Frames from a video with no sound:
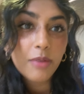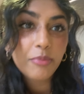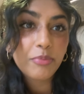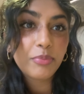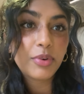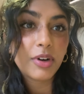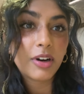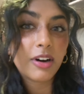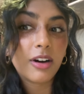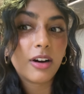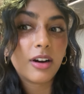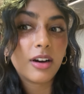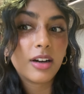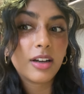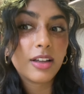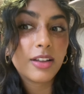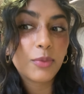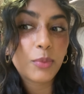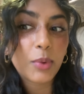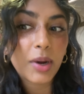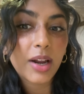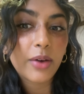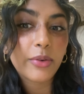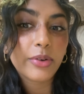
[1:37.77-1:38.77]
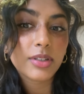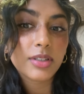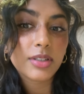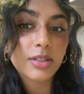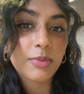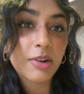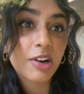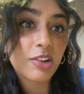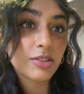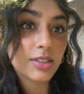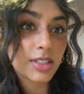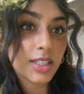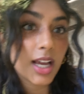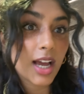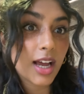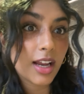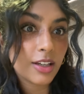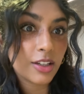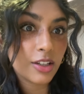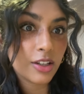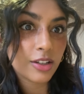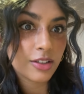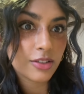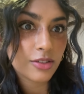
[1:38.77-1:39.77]
but when I was about
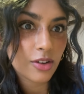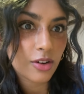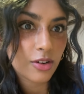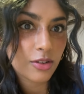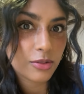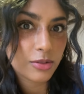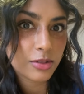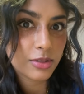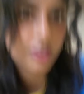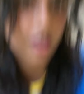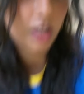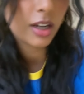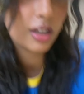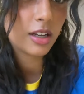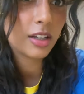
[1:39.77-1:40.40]
10 years old.